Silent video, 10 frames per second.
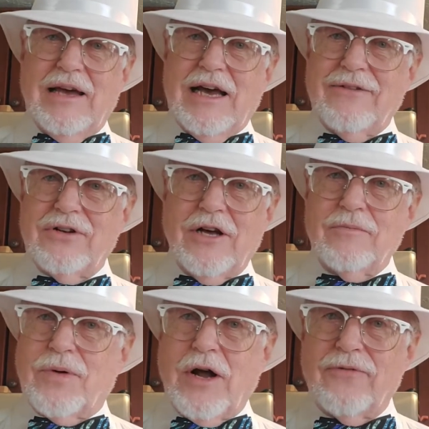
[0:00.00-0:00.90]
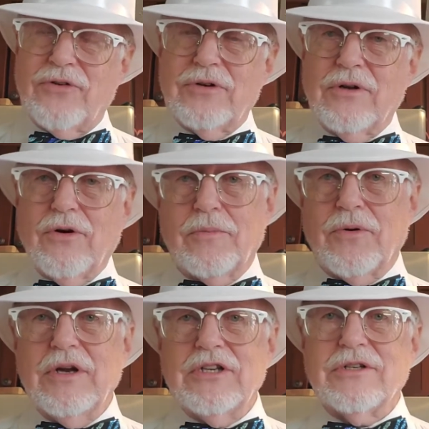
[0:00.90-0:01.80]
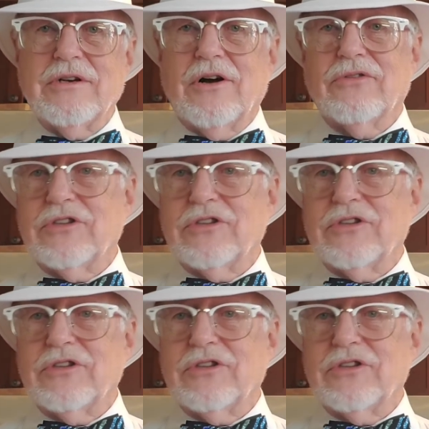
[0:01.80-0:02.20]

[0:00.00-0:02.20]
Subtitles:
I have a nonprofit corporation called the